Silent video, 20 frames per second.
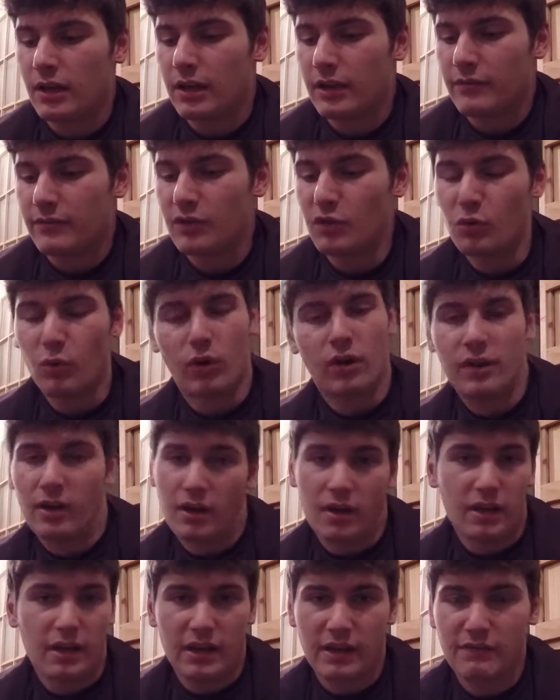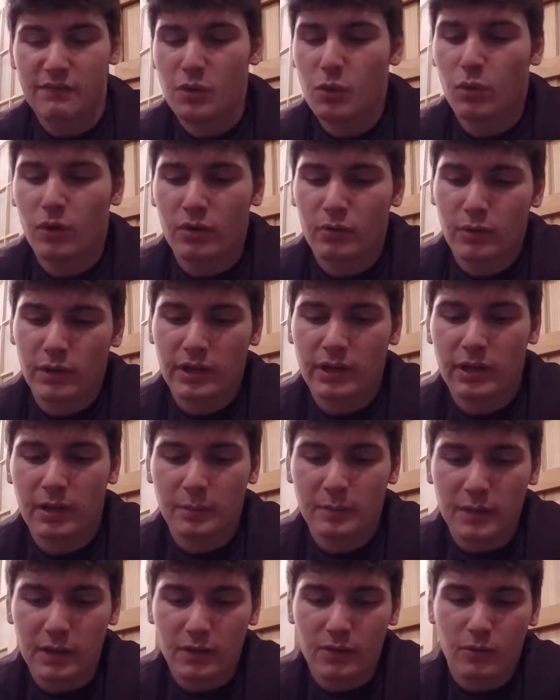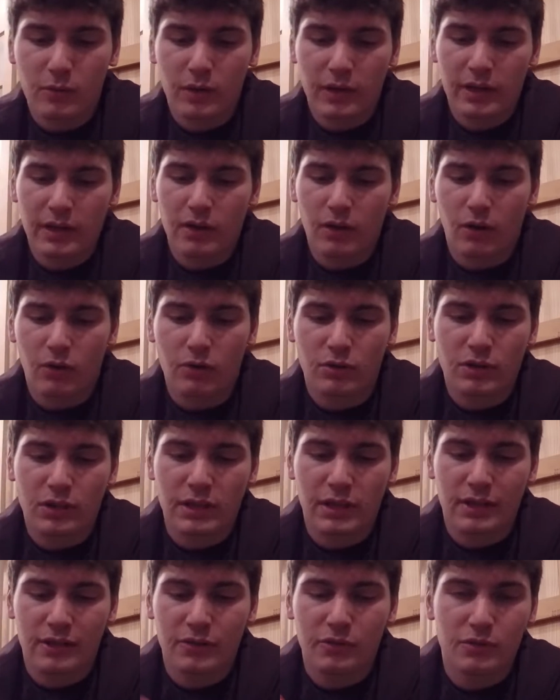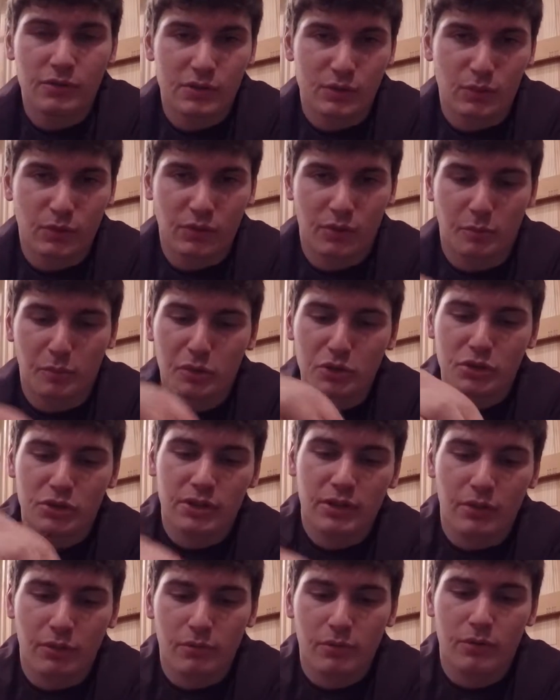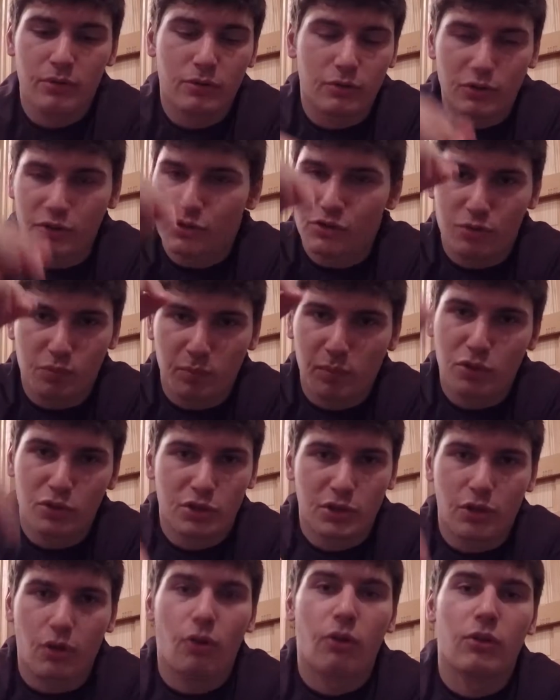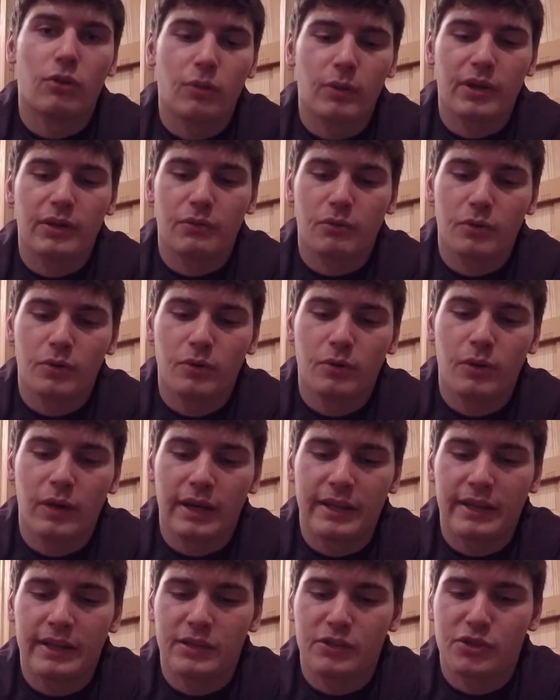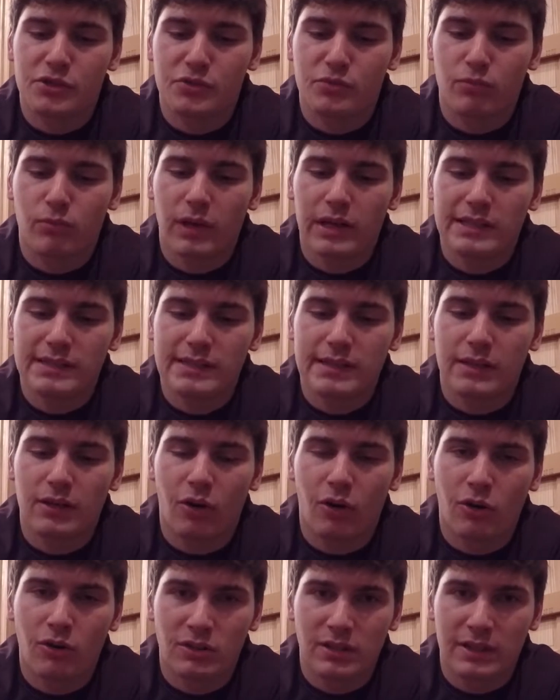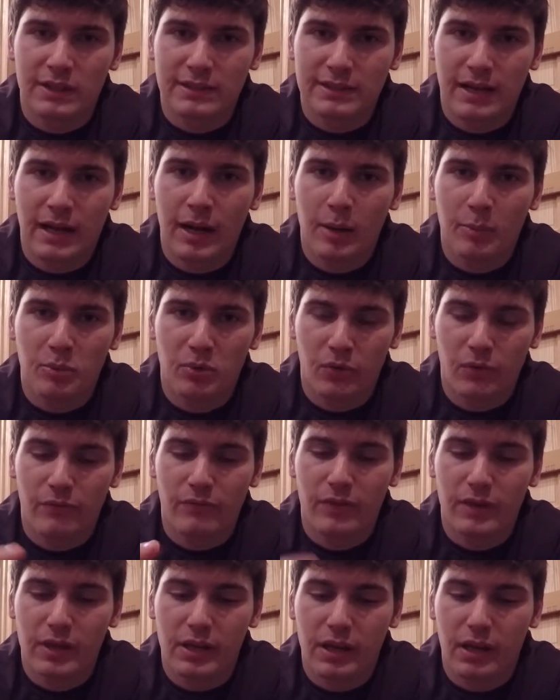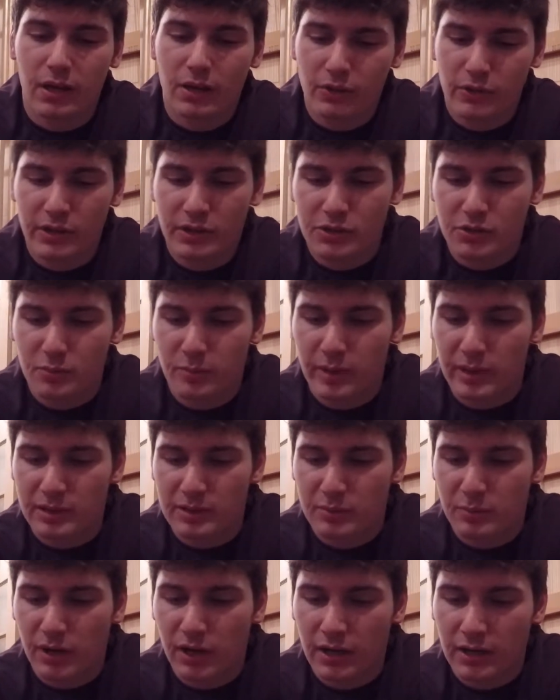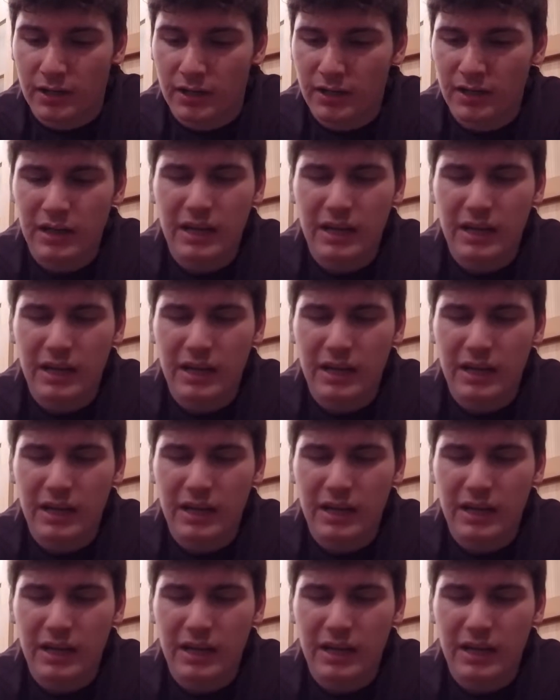If you wanna rig it up the other way, all you got to do is when you're pushing it through, you just push it all the way through, and then just rest it on the top of the creature bait's body.